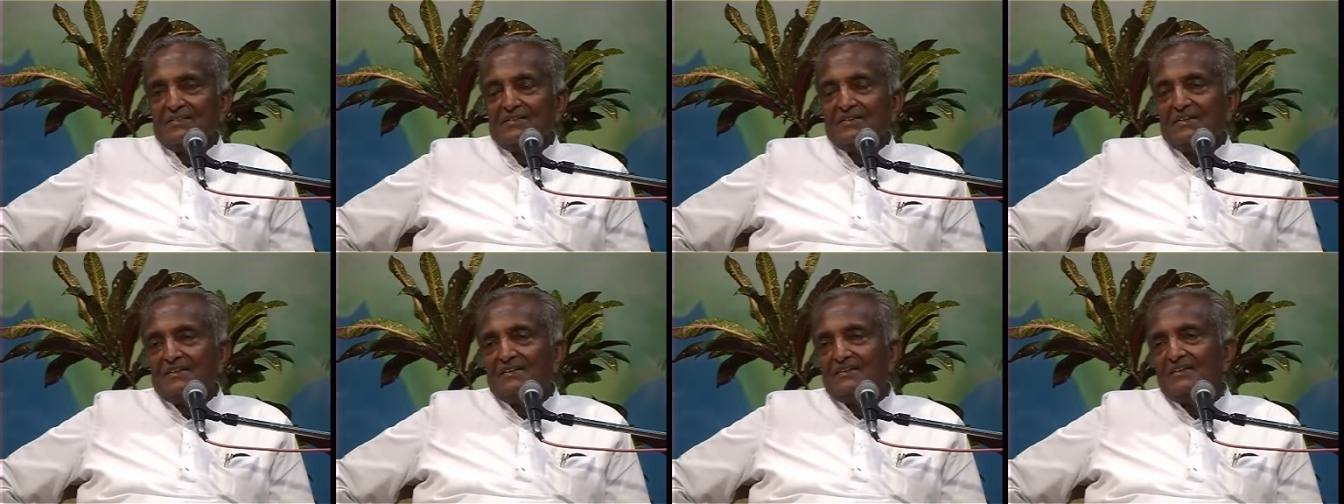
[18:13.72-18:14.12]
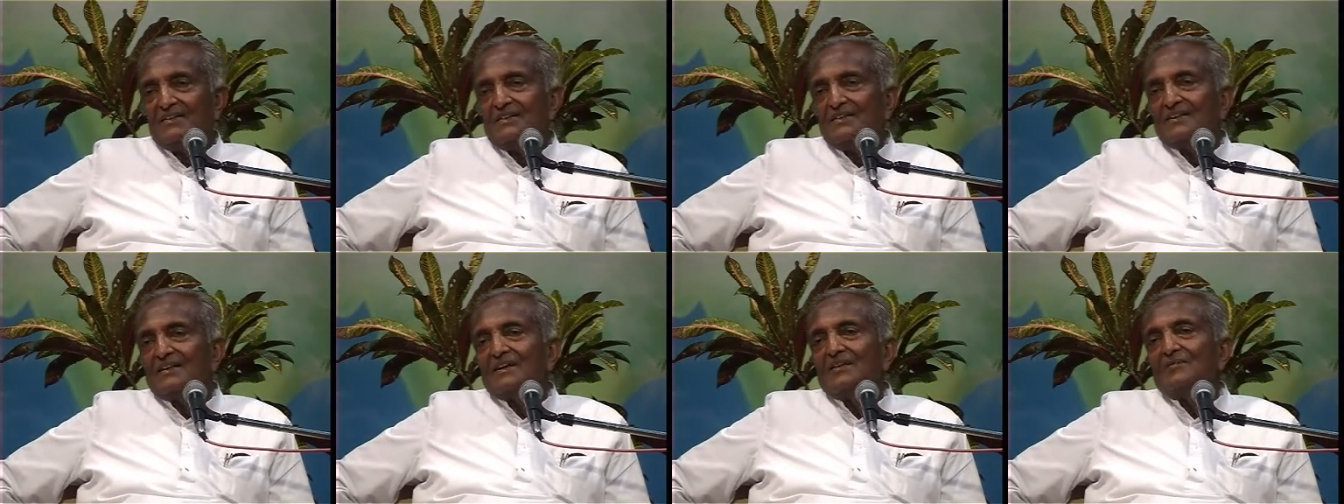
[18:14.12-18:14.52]
and the
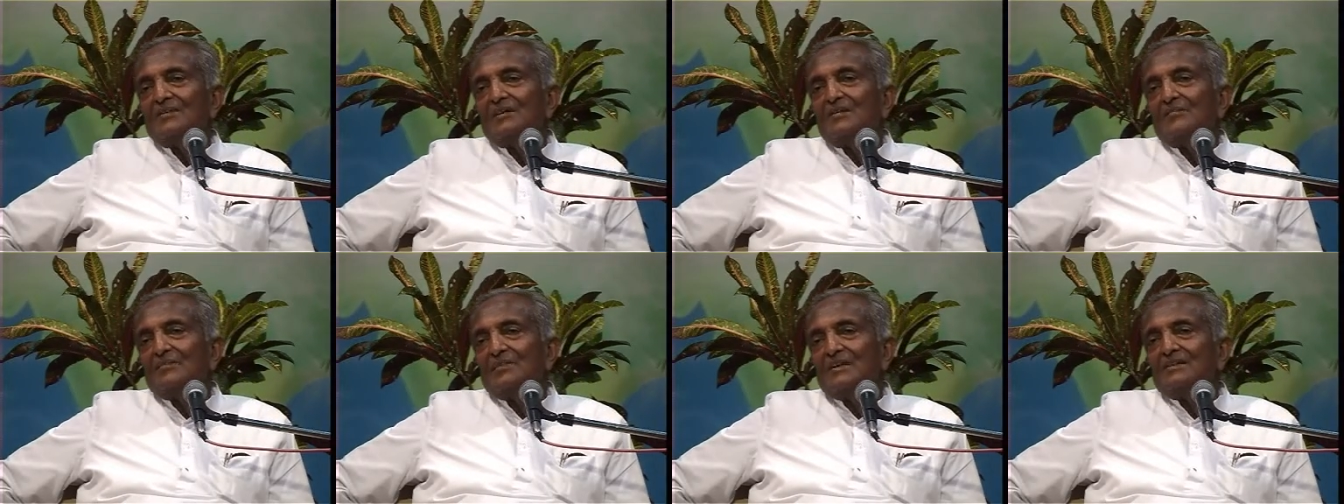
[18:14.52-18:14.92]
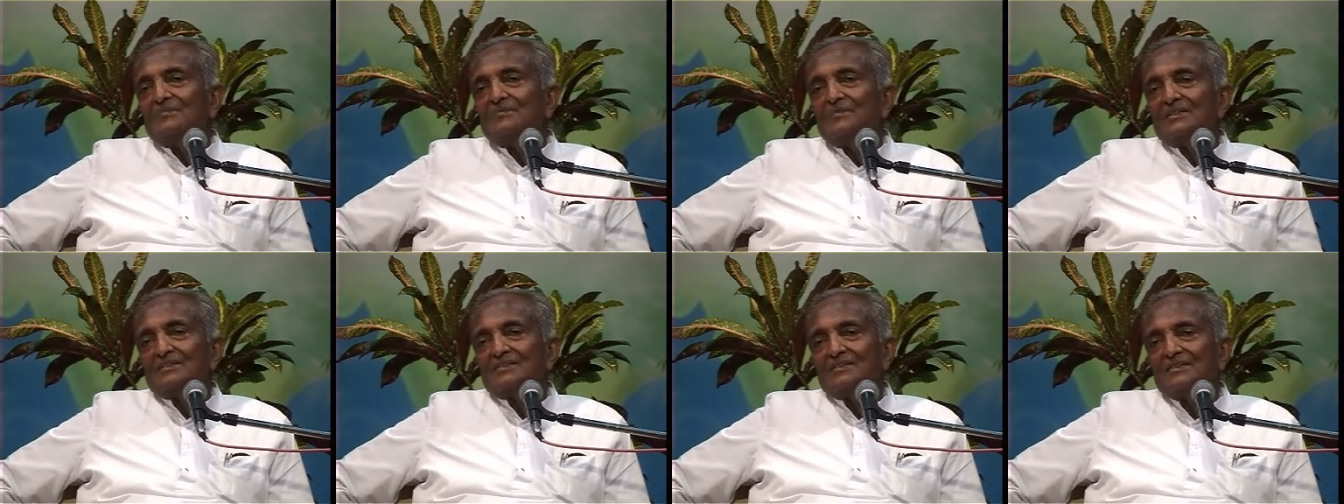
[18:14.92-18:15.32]
drama
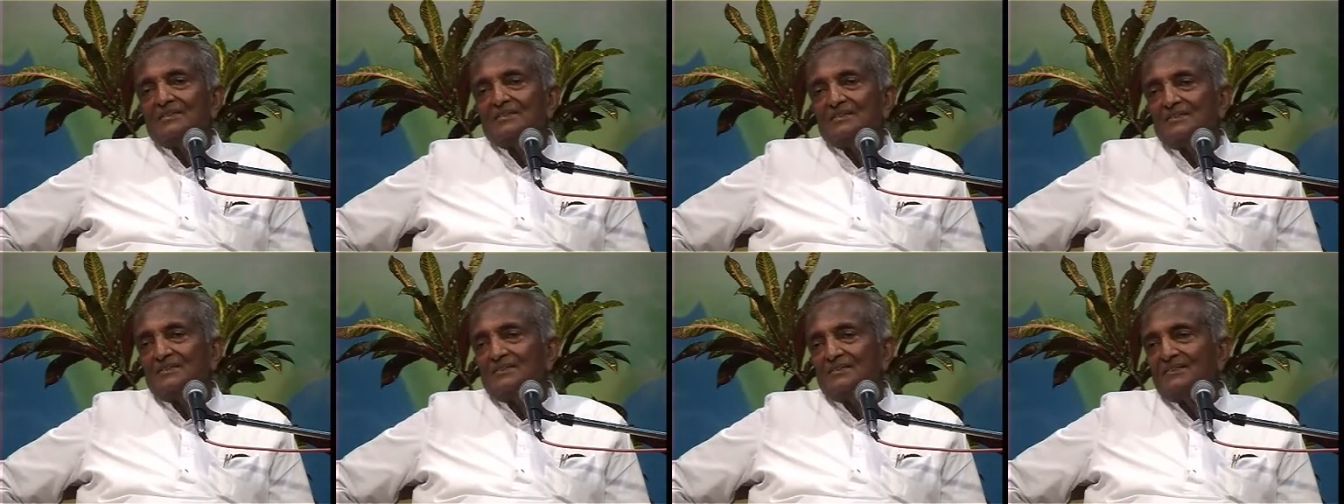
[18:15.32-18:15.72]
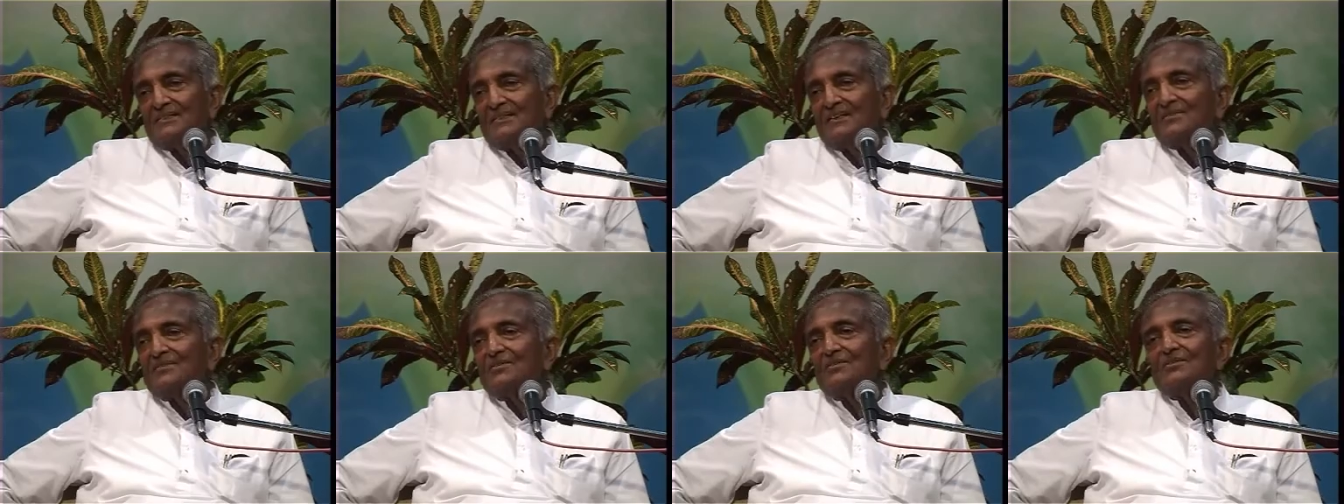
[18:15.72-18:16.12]
Macbeth,
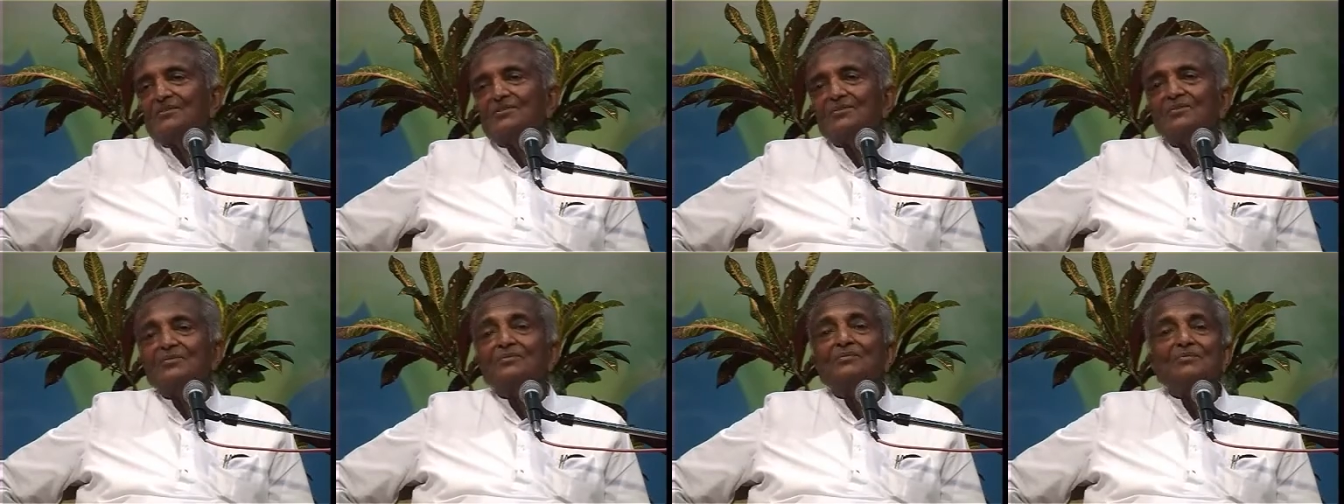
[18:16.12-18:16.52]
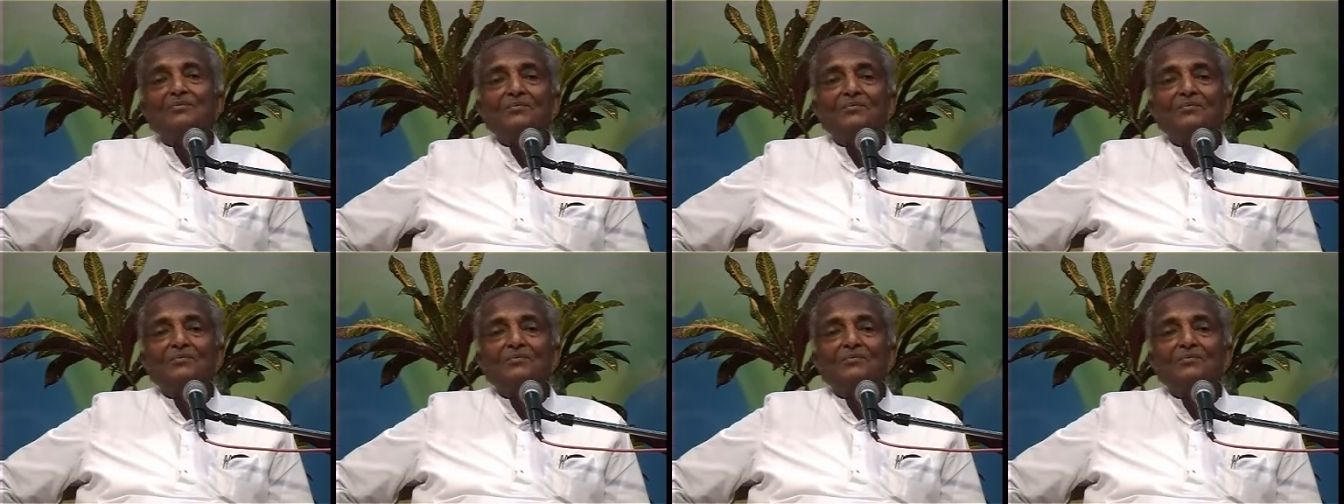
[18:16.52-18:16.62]
I don't know.